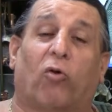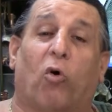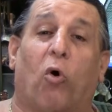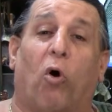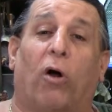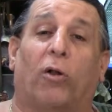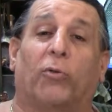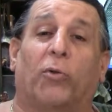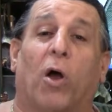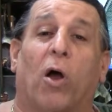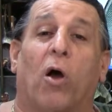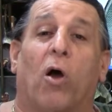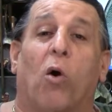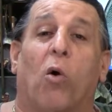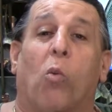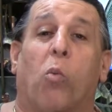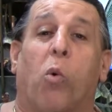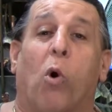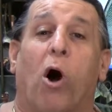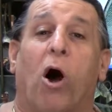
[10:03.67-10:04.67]
called
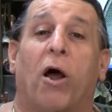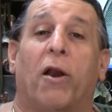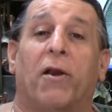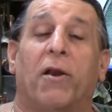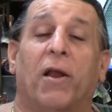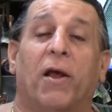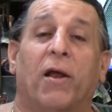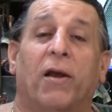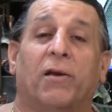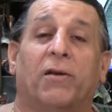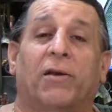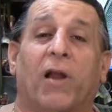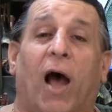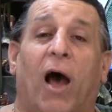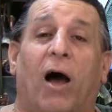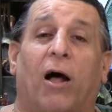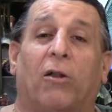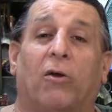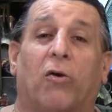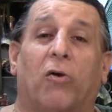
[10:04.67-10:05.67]

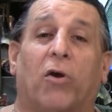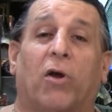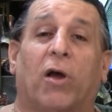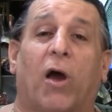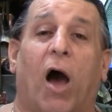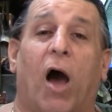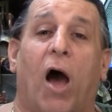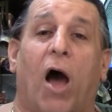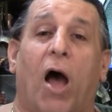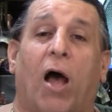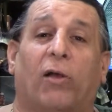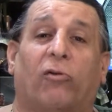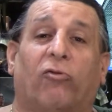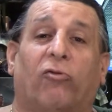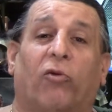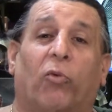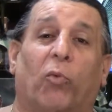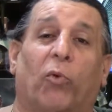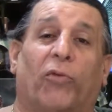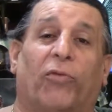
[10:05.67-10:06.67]
$1
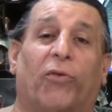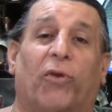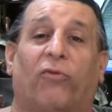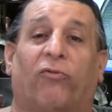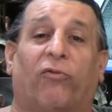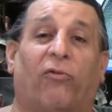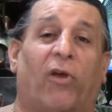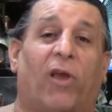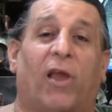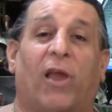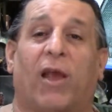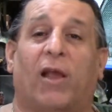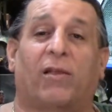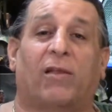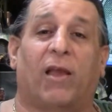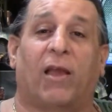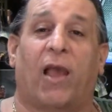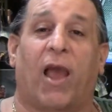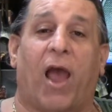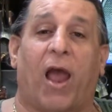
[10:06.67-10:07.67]
Gods with a Z at
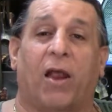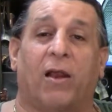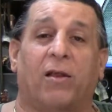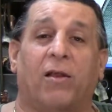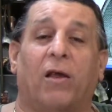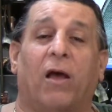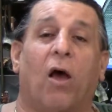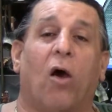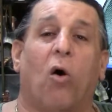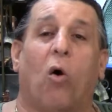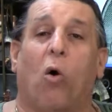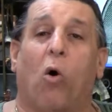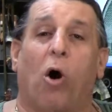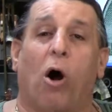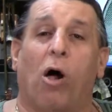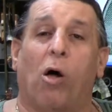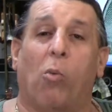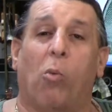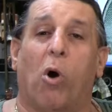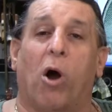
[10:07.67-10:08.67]
the end,
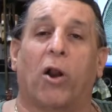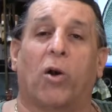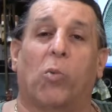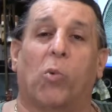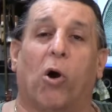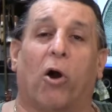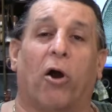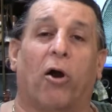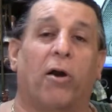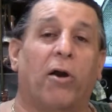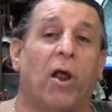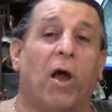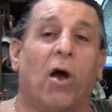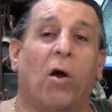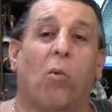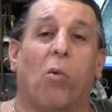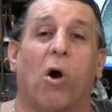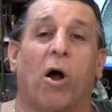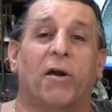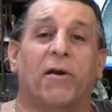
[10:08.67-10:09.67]
all one word,
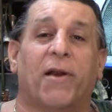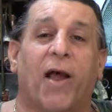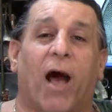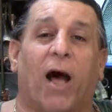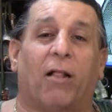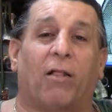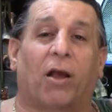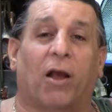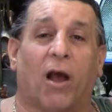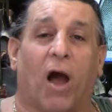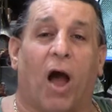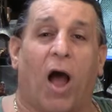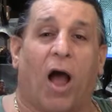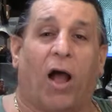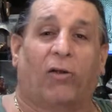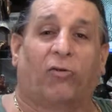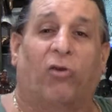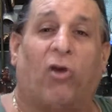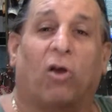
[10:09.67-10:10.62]
$1 Gods,